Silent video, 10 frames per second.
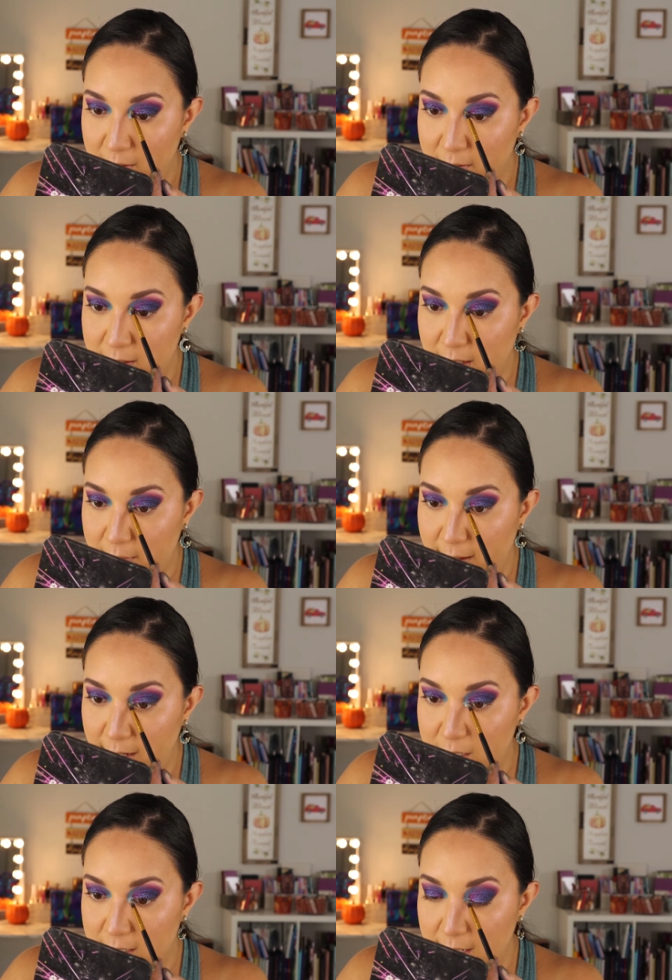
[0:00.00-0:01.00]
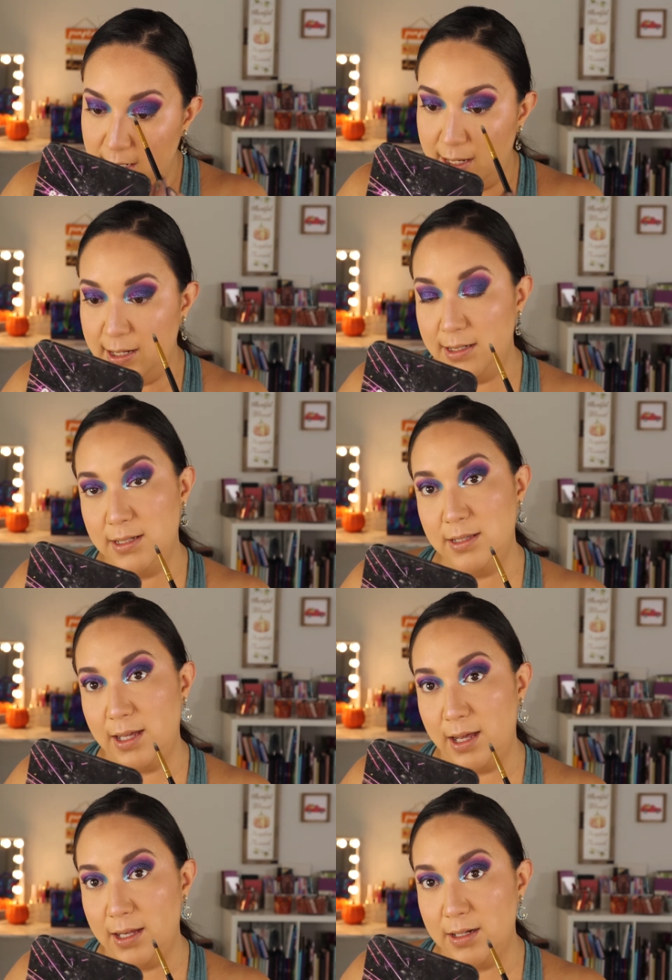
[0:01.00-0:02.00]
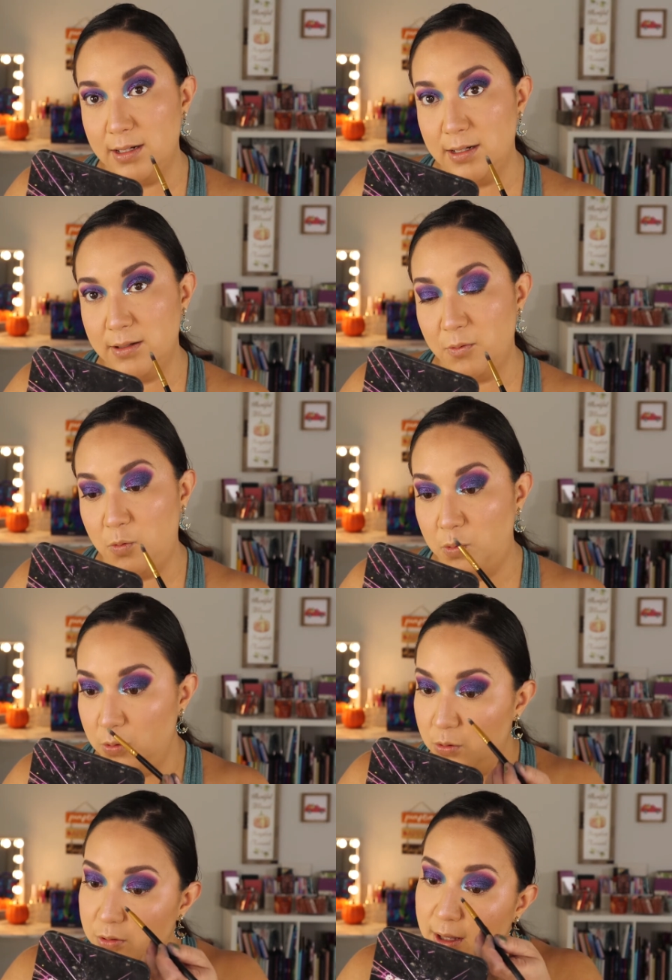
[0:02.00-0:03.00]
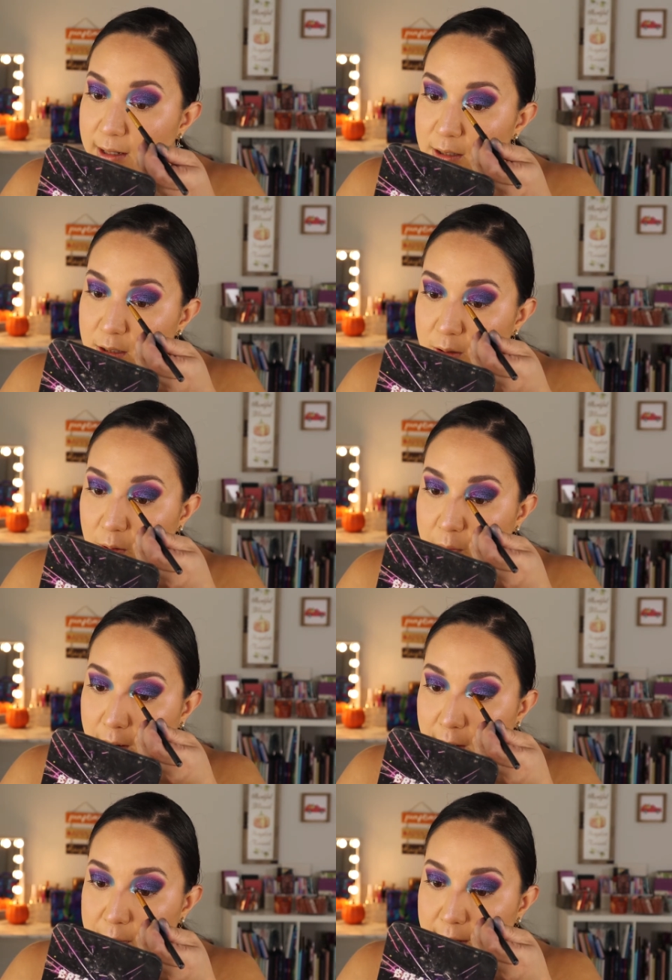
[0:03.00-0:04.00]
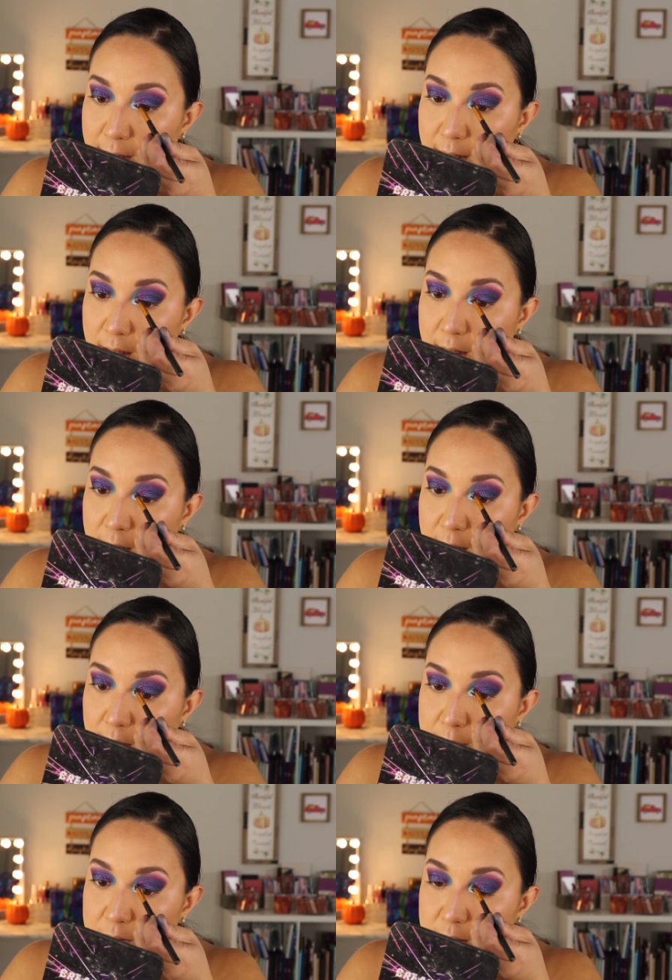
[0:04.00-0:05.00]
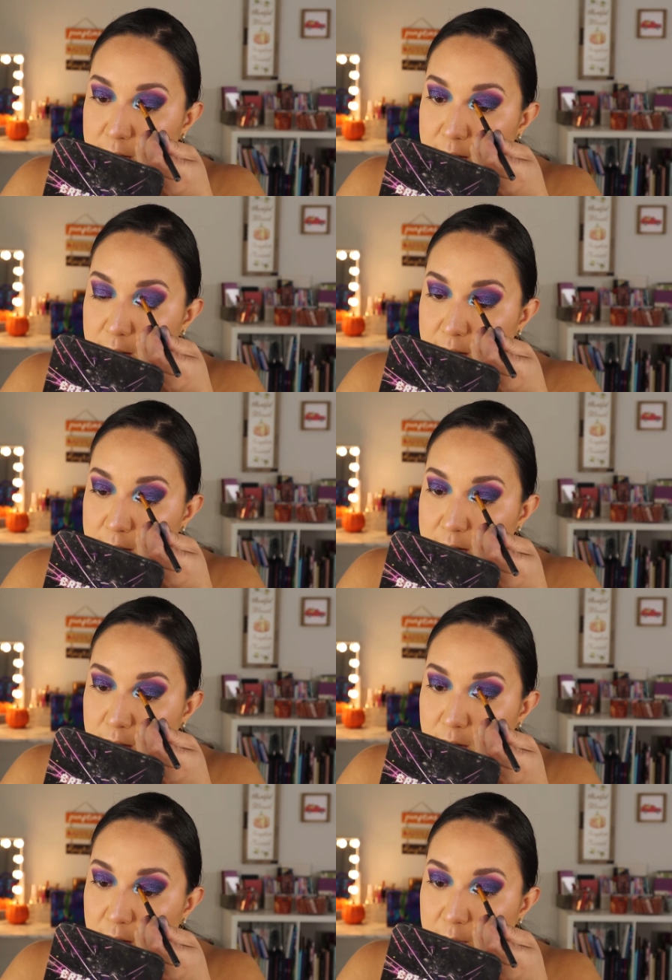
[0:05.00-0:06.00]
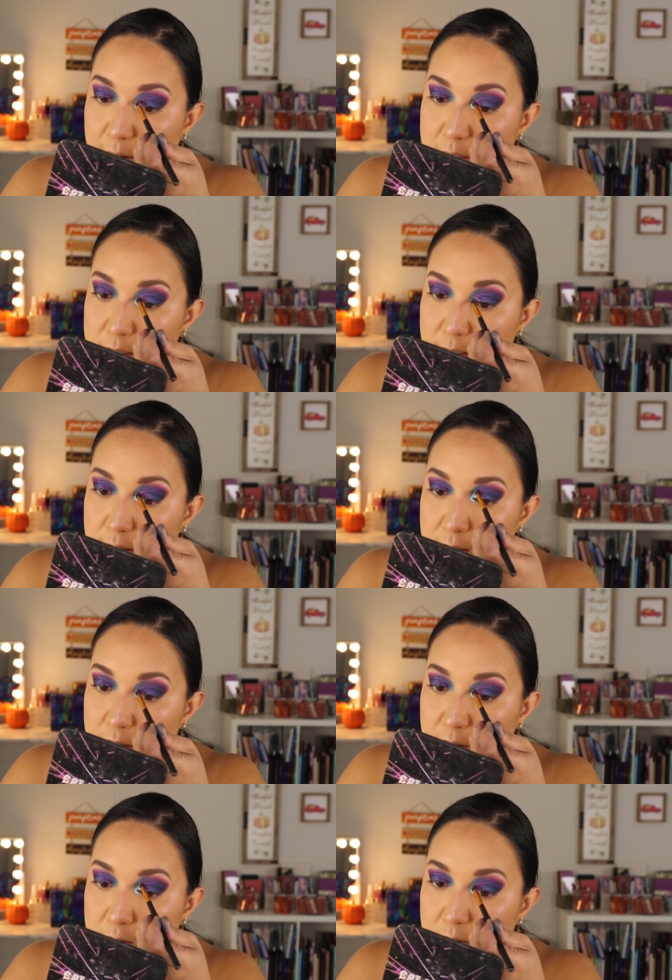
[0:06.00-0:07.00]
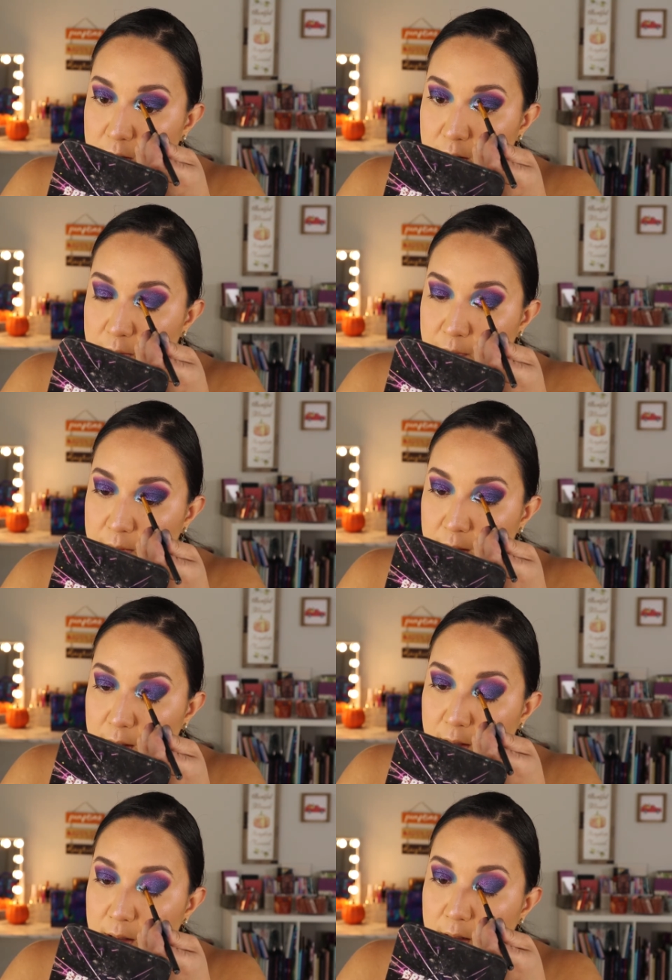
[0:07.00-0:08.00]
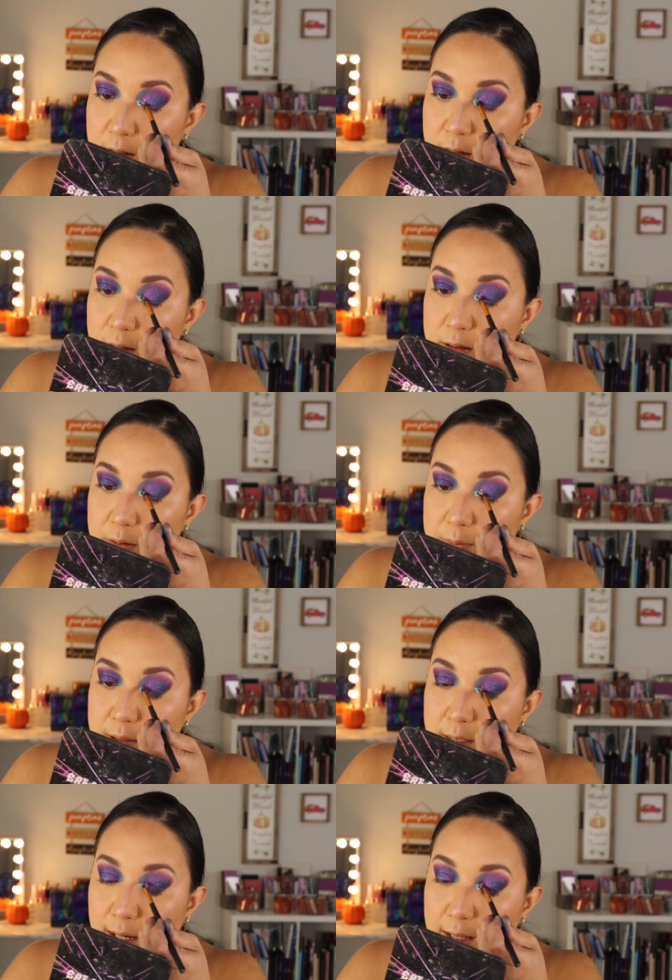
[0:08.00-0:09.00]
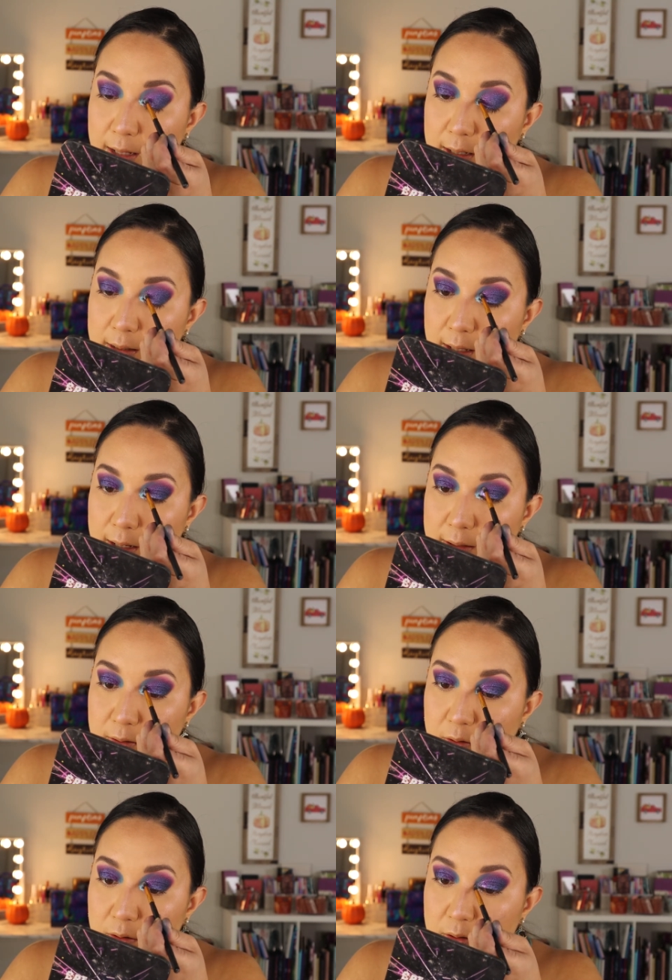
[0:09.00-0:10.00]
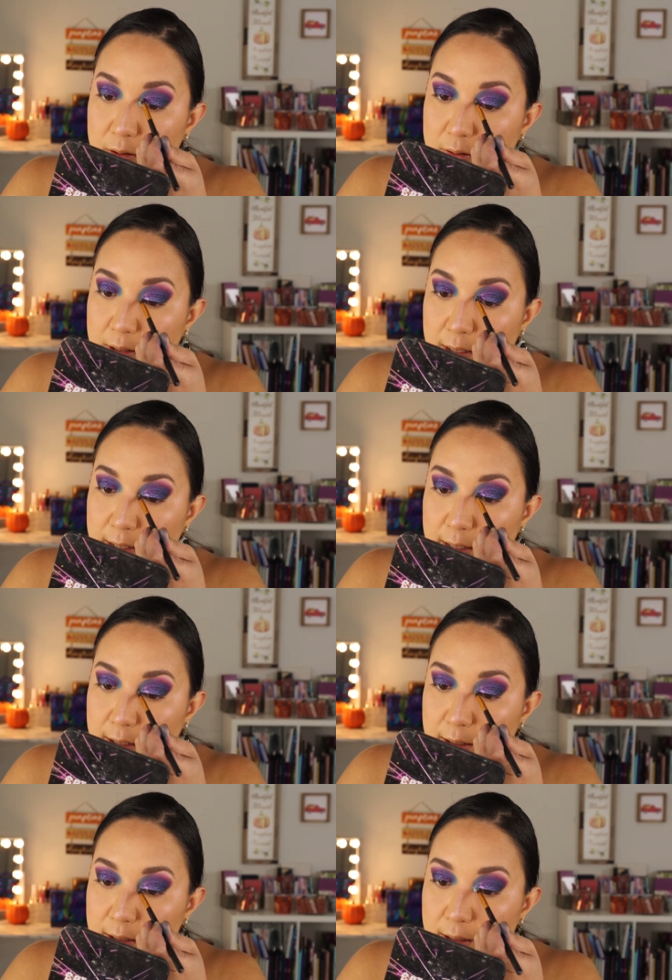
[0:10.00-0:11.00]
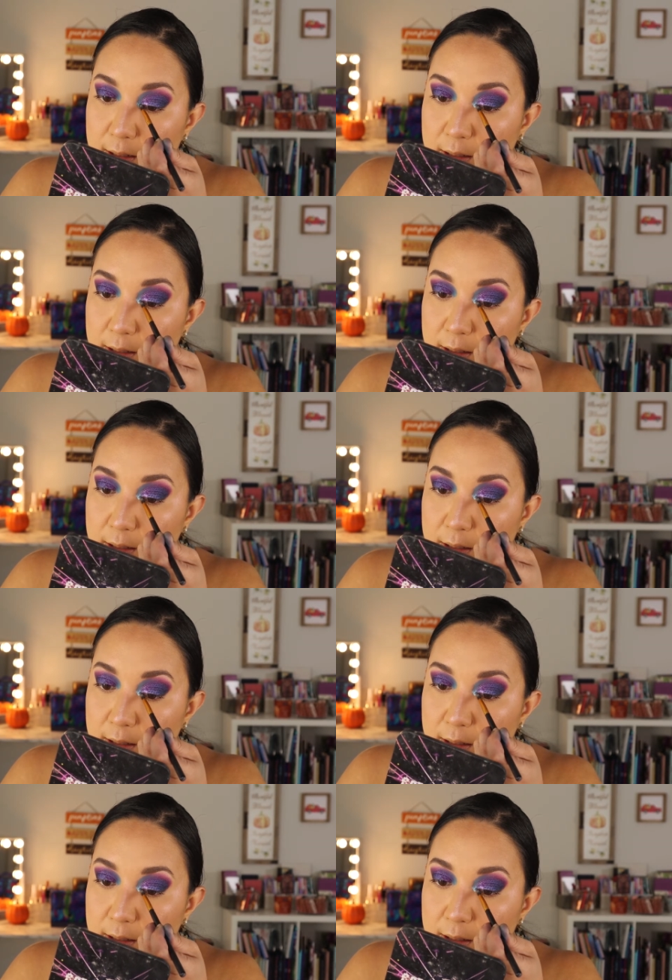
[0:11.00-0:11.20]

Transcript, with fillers: which I'm actually glad I did that. Ooh, that is so poppy. I'm just gonna slowly mesh it into the metallic that is on the lid.